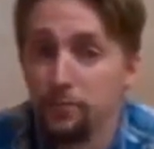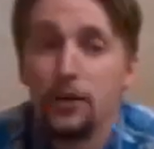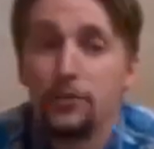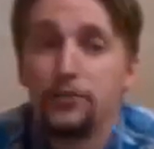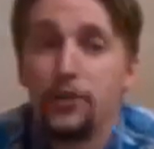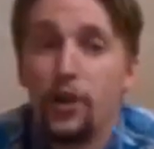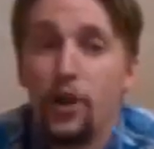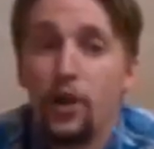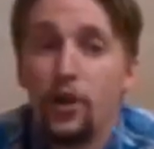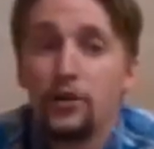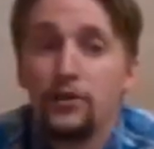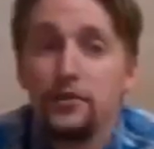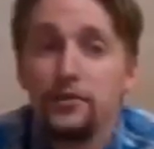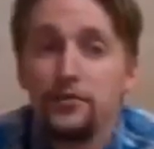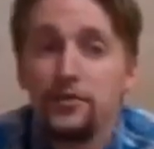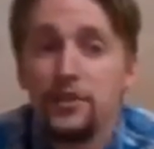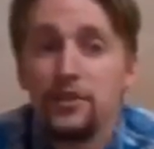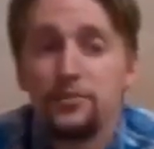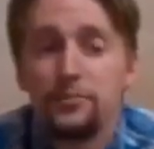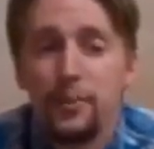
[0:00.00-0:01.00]
Of all of
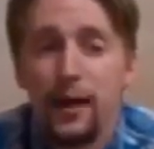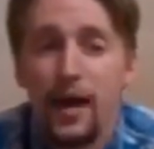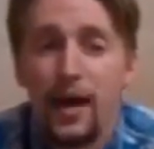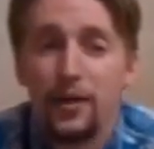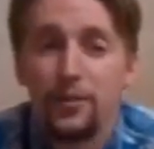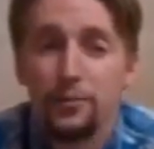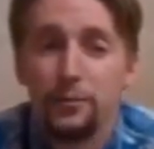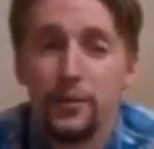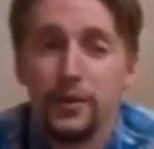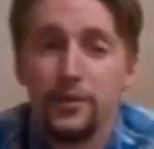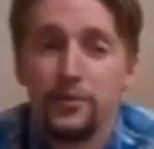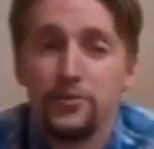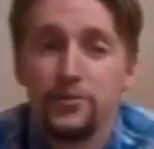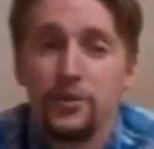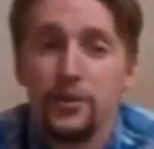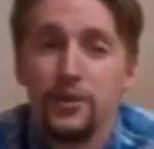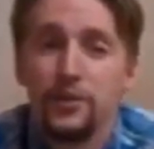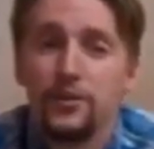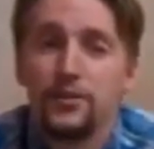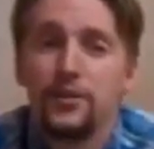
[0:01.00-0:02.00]
these pathways,
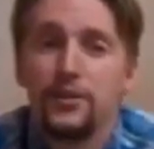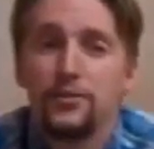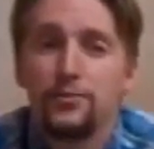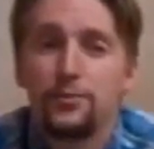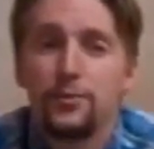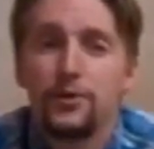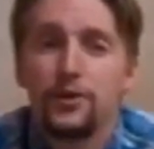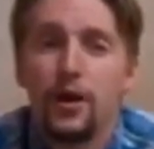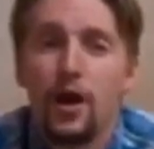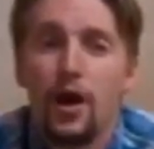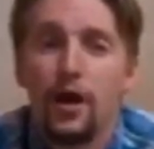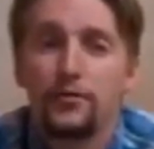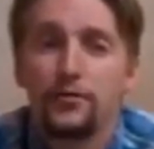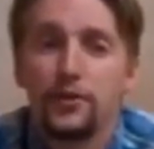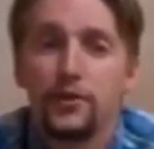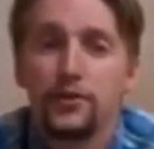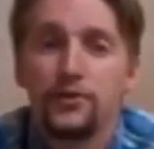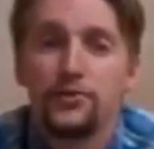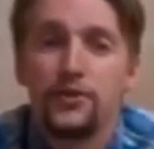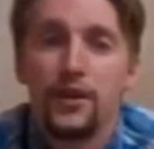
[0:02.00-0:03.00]
this one
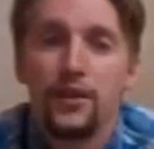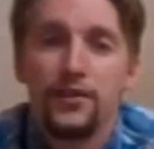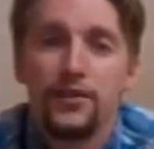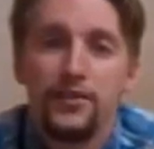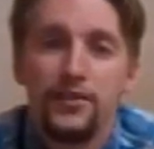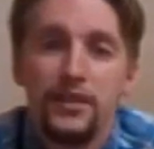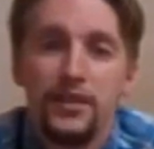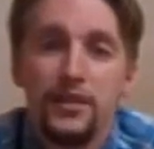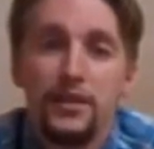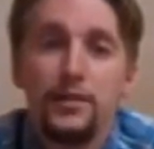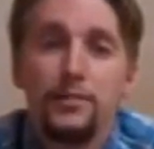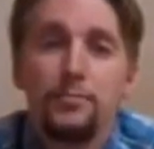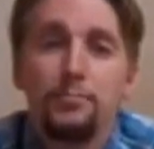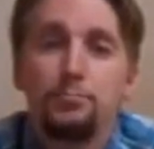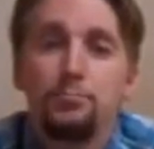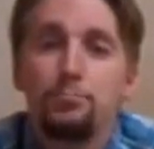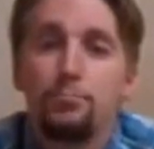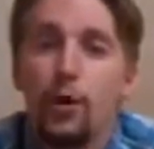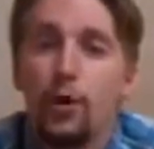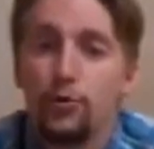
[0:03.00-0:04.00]
offers the
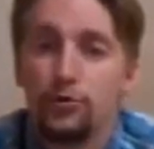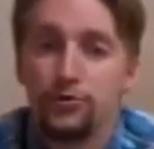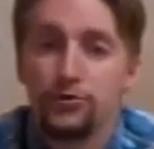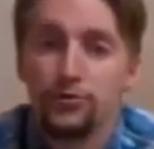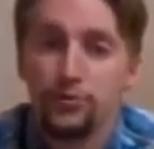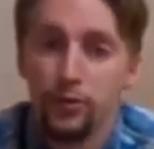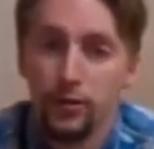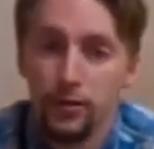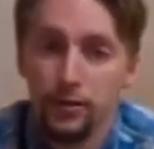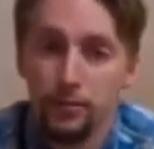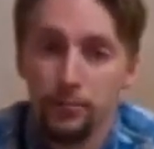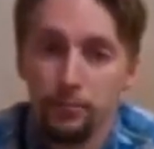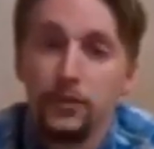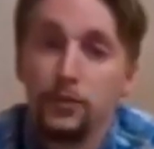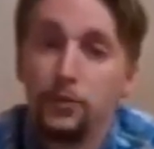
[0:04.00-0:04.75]
most freedom.